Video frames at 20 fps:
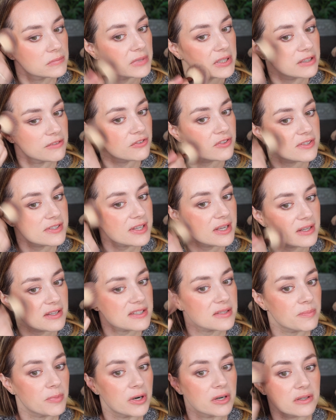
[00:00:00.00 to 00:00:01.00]
If you see any
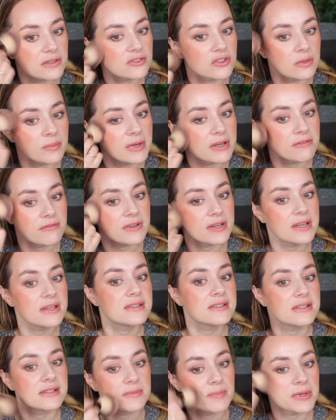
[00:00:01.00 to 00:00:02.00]
sparkles on my face,
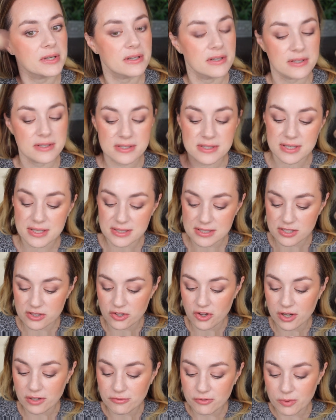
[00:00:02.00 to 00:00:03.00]
it's because it's
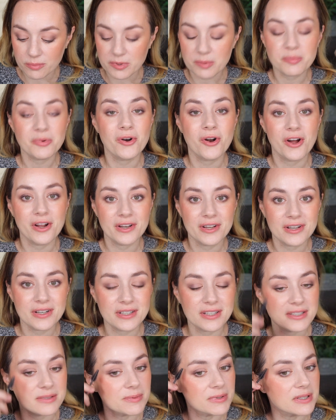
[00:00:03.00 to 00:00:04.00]
not from the product.
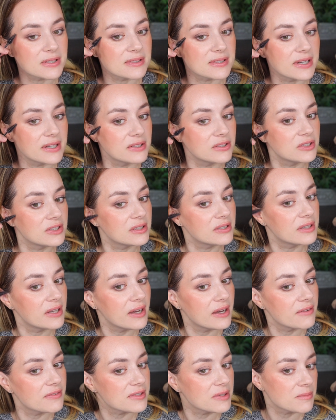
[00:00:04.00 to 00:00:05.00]
It's because I did
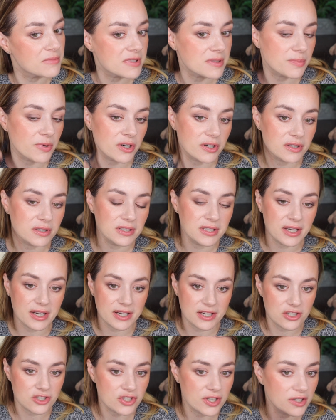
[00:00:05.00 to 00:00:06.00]
have some sparkly
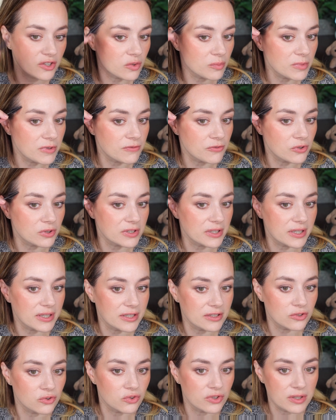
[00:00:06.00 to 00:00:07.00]
eyeshadow before that I
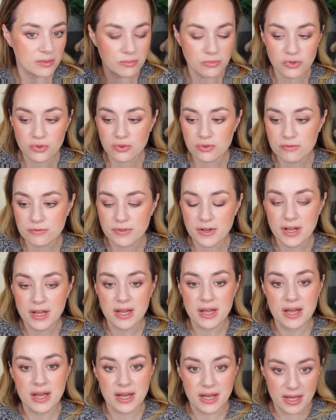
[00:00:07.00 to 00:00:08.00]
had to remove,
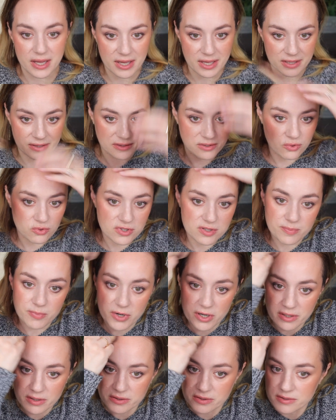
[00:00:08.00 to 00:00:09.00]
and those
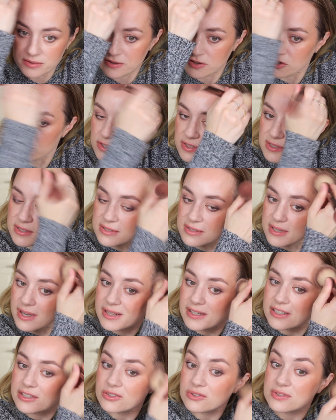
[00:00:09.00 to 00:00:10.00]
sparkles just
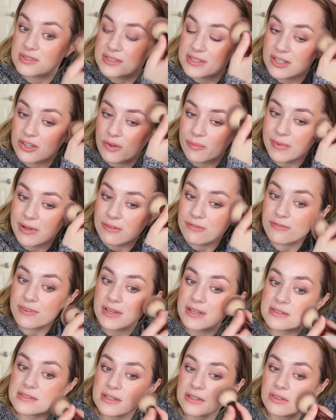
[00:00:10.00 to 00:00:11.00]
decided to stay on my
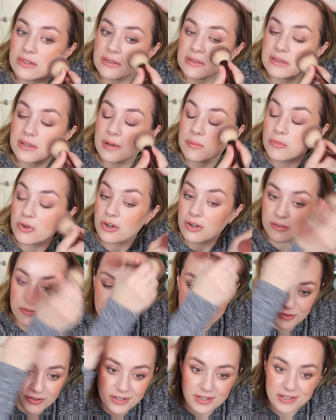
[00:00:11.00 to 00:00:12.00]
face and not come off.